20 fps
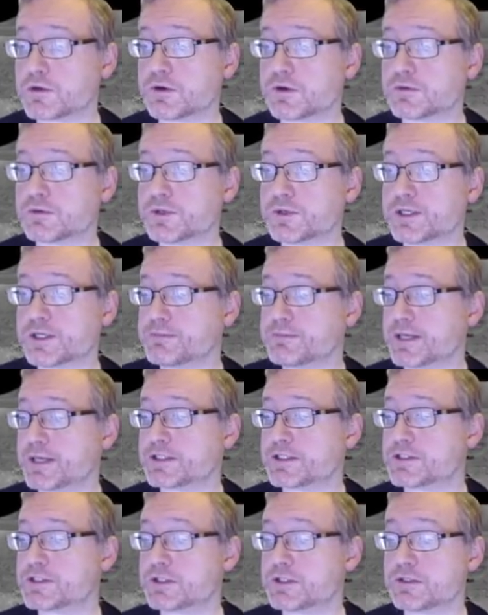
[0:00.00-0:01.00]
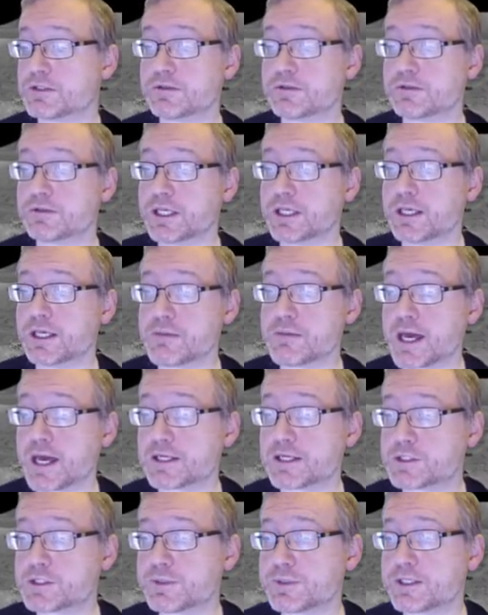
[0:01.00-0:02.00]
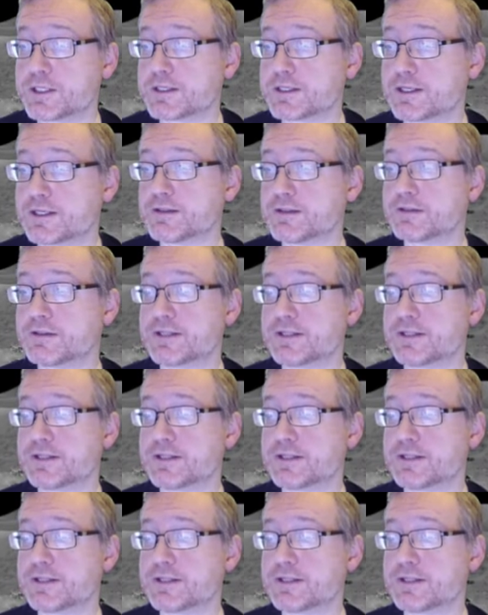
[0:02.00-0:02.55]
on what it means to do key management in